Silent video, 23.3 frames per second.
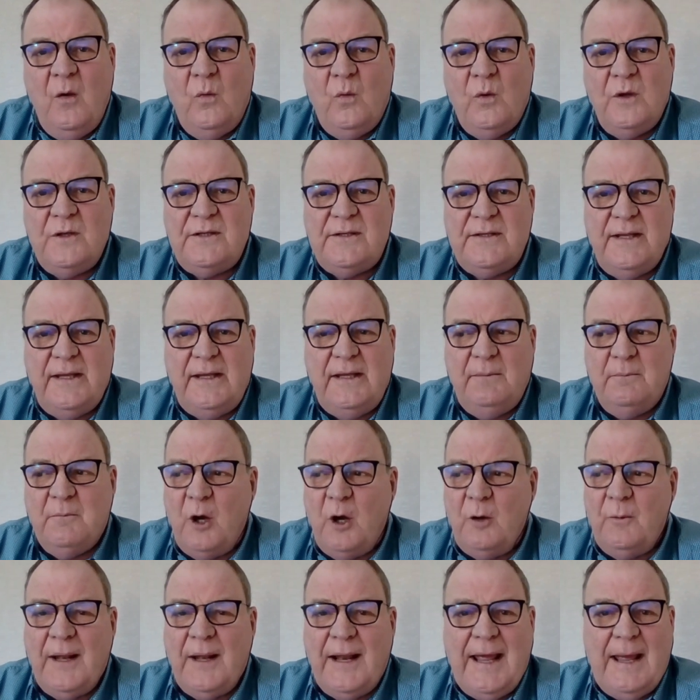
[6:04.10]
was the
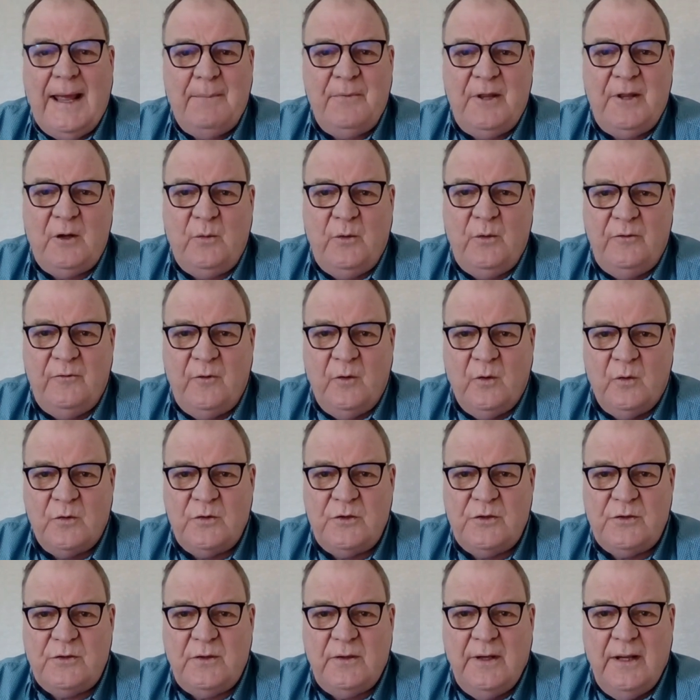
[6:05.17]
mobile app that we've
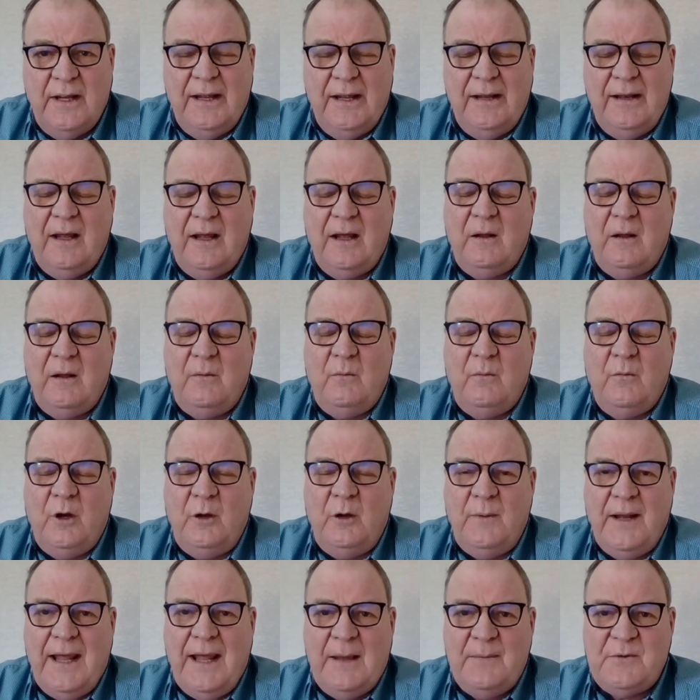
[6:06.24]
launched. Now,
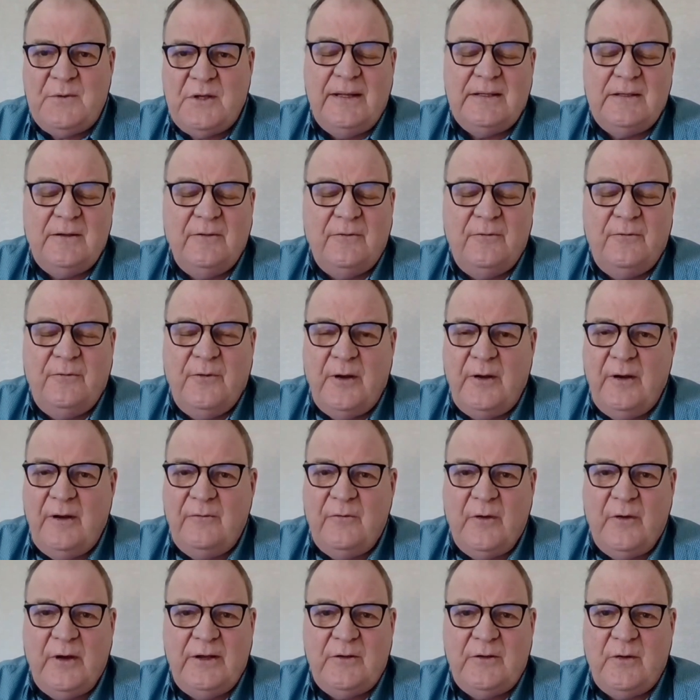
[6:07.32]
mobile apps, it's a very,
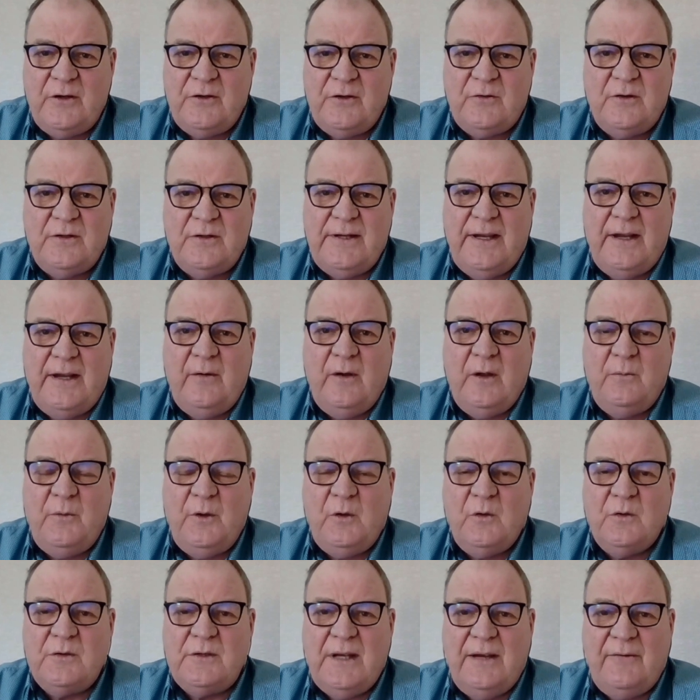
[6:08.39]
very treacherous area
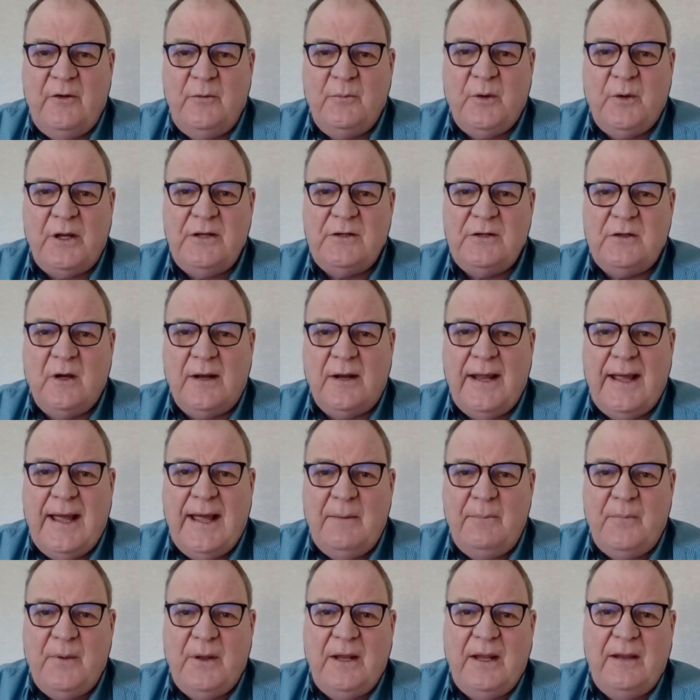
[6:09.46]
because everybody's got an
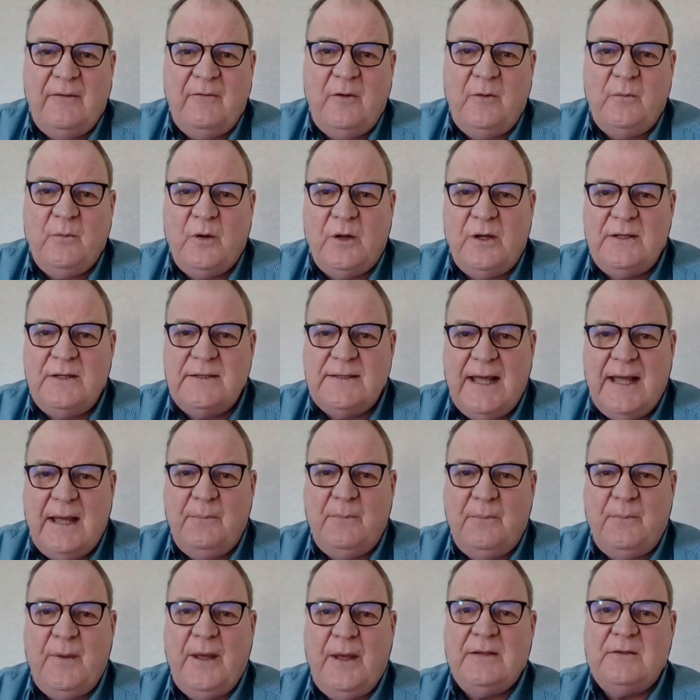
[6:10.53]
app and everybody's app
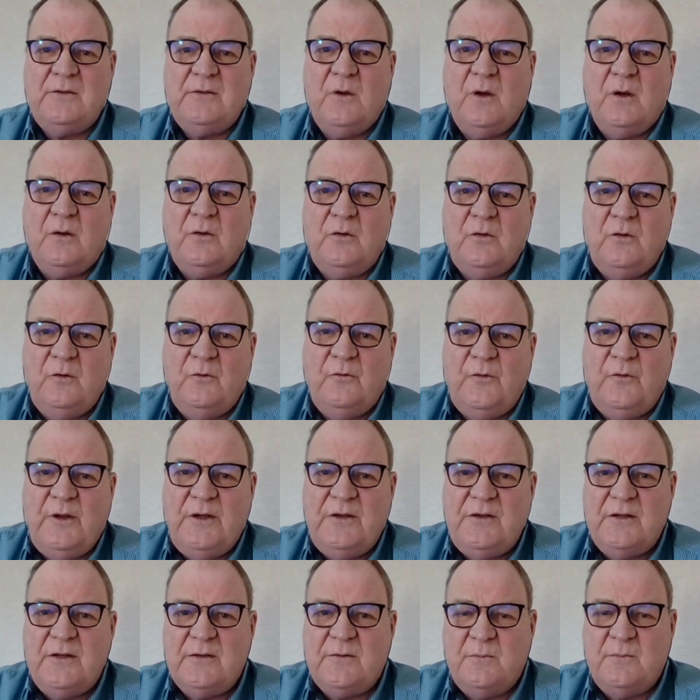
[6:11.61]
has got 2
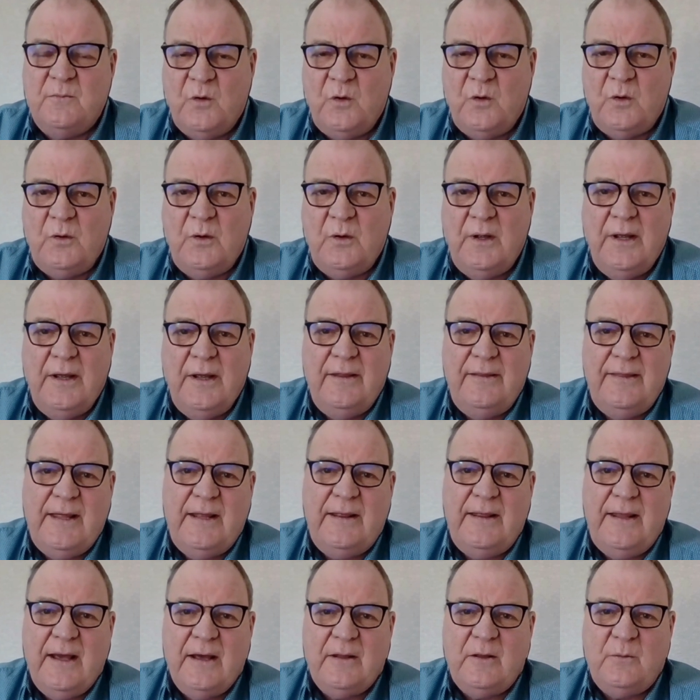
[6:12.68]
features more
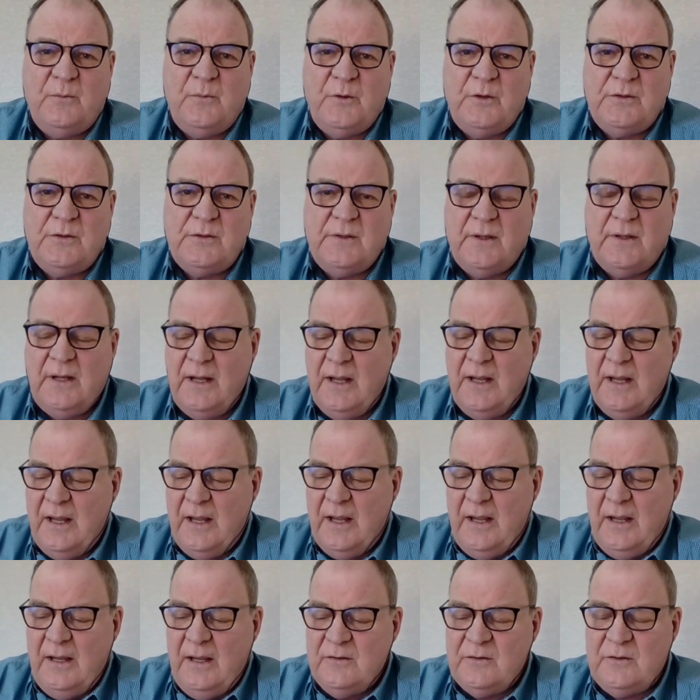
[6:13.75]
than the other person.
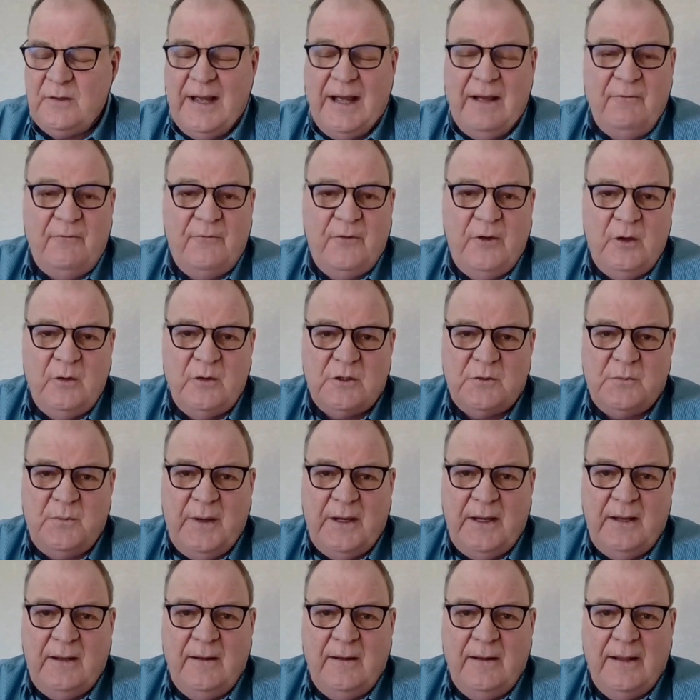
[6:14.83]
So our view has
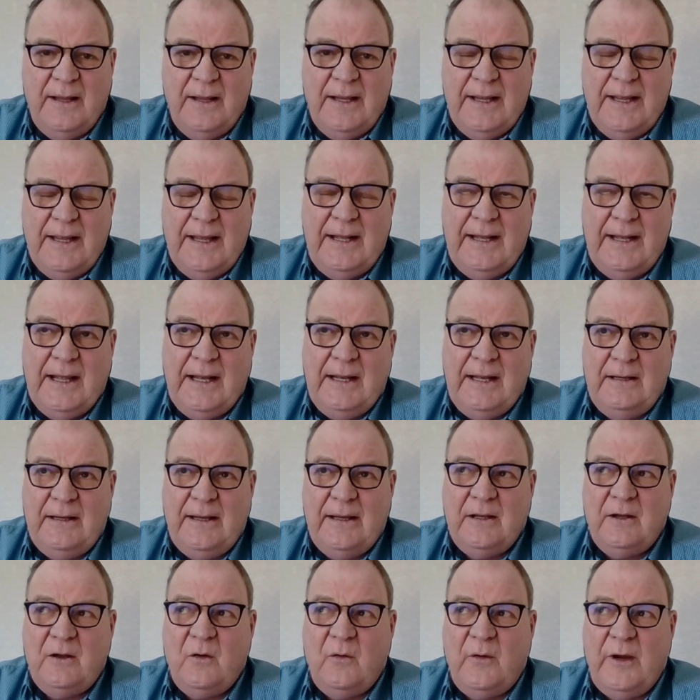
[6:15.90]
been, and Alan
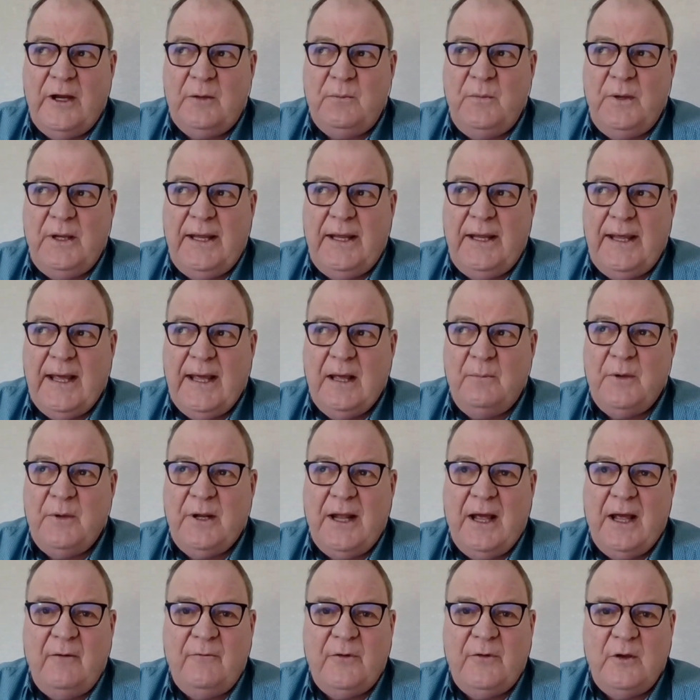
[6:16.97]
can correct me here, but
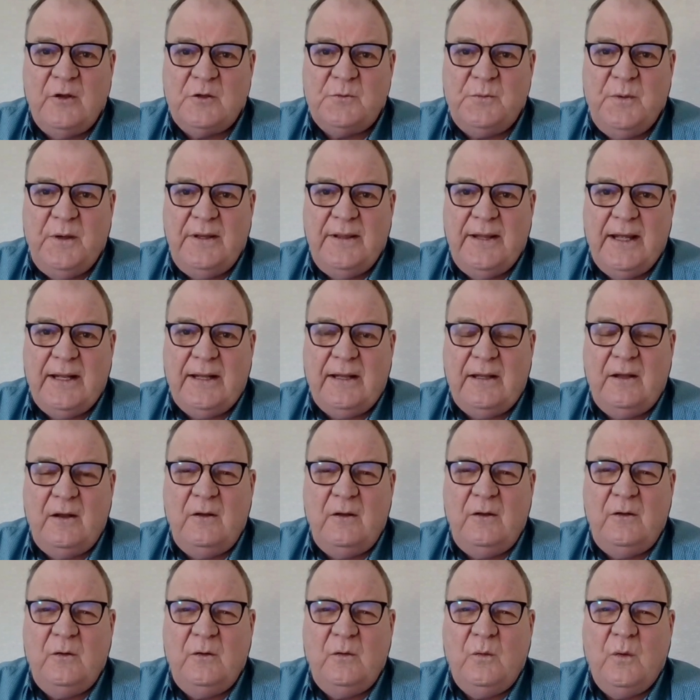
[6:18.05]
our view has been that
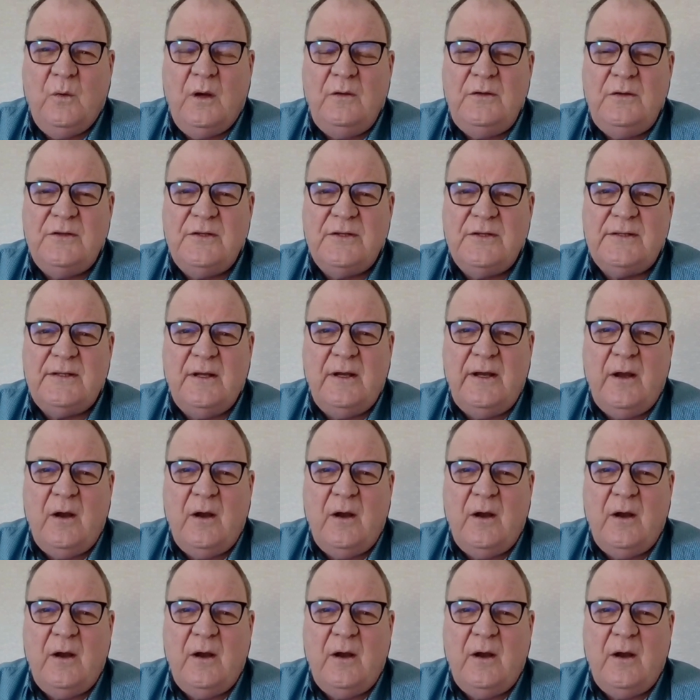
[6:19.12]
you won't just